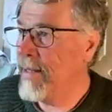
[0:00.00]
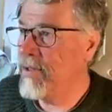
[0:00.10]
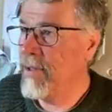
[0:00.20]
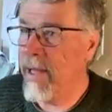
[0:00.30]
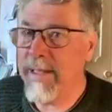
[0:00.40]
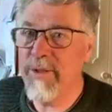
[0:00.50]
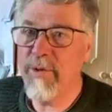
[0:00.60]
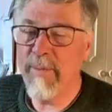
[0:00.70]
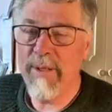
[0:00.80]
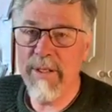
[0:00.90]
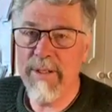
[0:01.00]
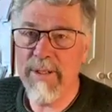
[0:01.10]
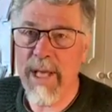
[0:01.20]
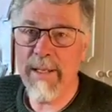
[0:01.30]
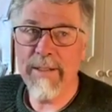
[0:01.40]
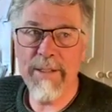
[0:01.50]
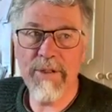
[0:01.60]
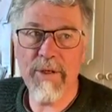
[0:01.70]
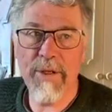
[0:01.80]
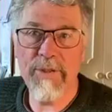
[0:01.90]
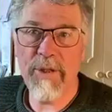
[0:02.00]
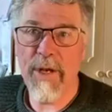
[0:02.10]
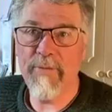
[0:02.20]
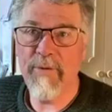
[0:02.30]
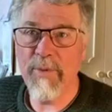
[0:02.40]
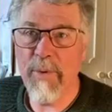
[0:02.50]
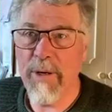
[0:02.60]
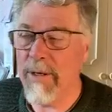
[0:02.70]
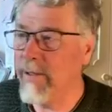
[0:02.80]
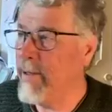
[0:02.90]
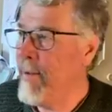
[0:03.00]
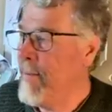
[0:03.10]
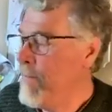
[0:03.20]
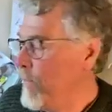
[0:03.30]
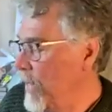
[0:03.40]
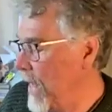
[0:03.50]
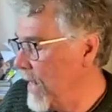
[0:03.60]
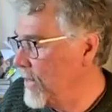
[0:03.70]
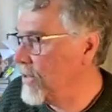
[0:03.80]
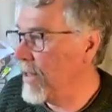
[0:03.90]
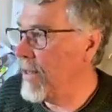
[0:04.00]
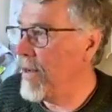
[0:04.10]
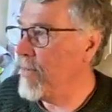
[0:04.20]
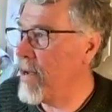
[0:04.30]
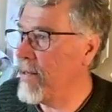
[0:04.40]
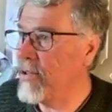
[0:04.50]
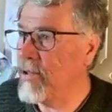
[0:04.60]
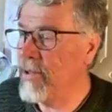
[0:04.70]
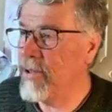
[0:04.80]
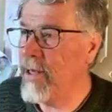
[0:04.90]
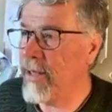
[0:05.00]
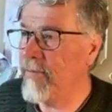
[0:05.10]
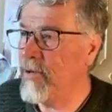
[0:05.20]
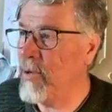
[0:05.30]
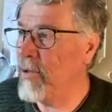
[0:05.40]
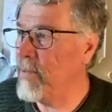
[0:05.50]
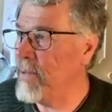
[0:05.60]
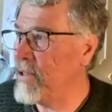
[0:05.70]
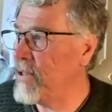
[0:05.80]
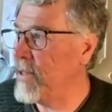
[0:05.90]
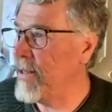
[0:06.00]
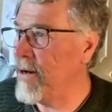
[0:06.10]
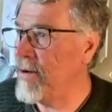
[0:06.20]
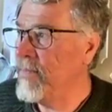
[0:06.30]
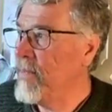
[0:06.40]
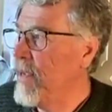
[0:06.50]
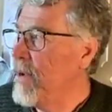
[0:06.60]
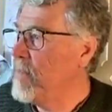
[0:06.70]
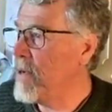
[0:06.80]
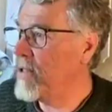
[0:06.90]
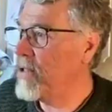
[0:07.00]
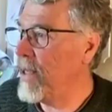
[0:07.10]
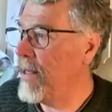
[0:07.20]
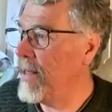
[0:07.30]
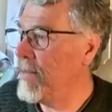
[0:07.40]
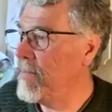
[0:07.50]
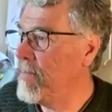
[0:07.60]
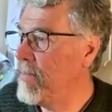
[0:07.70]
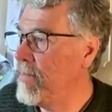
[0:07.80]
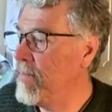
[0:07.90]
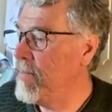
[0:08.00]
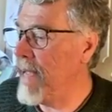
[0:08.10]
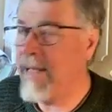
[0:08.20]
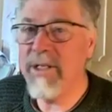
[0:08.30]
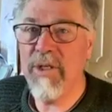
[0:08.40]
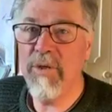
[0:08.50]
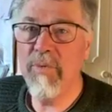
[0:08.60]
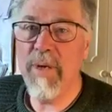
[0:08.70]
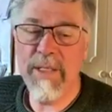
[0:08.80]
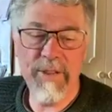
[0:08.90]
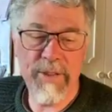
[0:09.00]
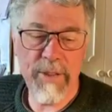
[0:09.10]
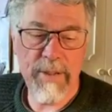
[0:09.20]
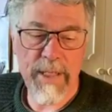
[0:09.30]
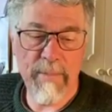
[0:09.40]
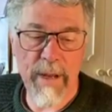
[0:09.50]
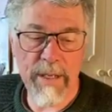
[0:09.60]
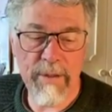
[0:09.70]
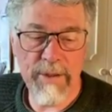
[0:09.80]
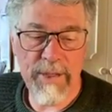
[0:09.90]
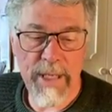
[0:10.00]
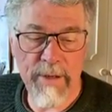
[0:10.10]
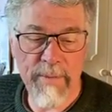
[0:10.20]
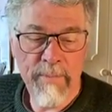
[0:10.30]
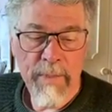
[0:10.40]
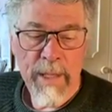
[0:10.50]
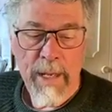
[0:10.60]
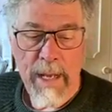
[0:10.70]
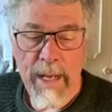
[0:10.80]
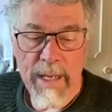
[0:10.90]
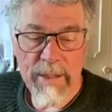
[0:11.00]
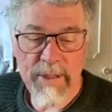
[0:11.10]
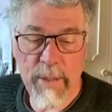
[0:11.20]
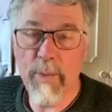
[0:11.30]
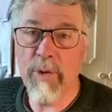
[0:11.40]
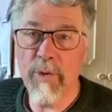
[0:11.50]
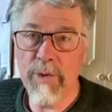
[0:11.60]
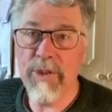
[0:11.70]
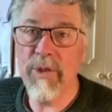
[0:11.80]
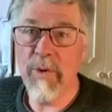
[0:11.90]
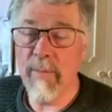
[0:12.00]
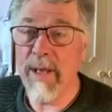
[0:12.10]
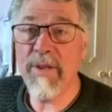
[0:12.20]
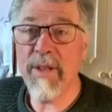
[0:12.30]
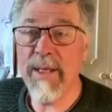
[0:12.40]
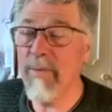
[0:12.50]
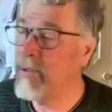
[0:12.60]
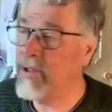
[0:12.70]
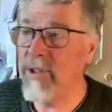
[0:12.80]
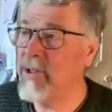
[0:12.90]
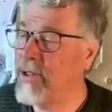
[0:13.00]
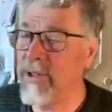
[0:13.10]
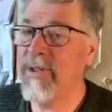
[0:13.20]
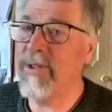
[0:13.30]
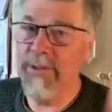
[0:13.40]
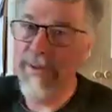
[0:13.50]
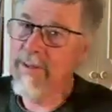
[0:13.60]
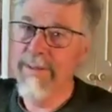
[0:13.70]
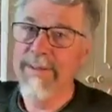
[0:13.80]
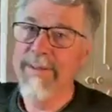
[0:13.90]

I contributed the title. It's called Song for the World, and I might have snuck a few other bits in there, but Mandy, who runs St. Michael's Center, said we're going to do it monthly, which is just